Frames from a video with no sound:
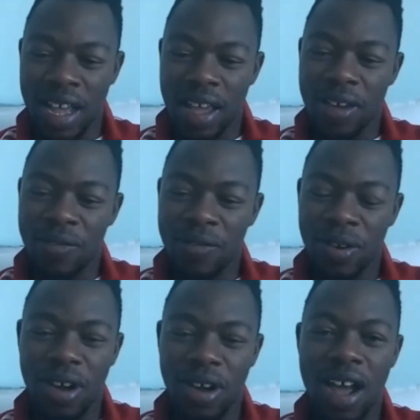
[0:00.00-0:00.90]
If you
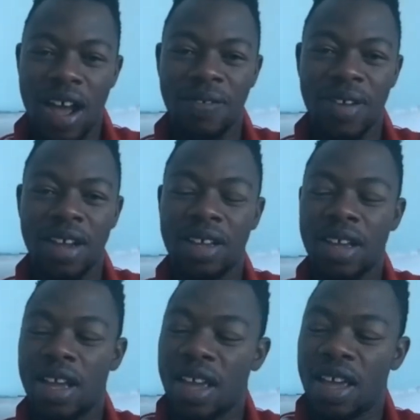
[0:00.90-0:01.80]
don't have like
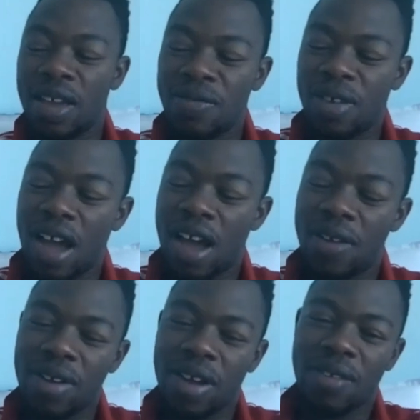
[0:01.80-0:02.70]
if you have like
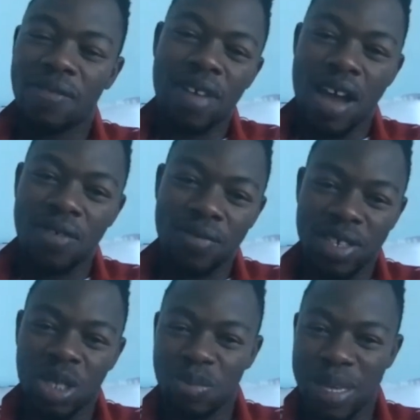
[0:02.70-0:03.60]
five of these
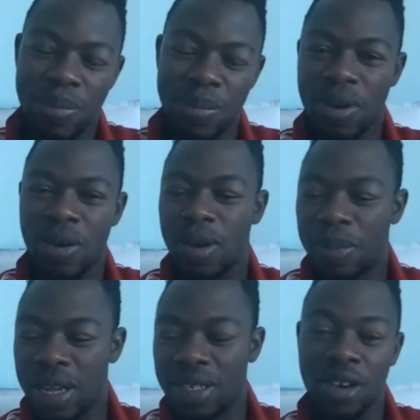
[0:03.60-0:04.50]
people in one
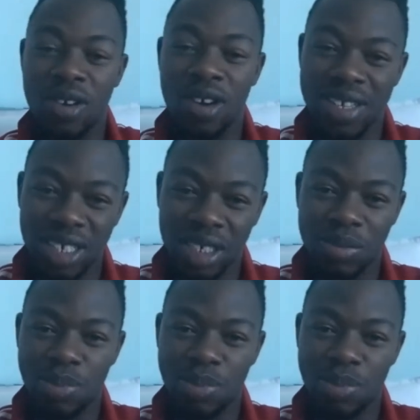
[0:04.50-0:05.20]
place and you are the sixth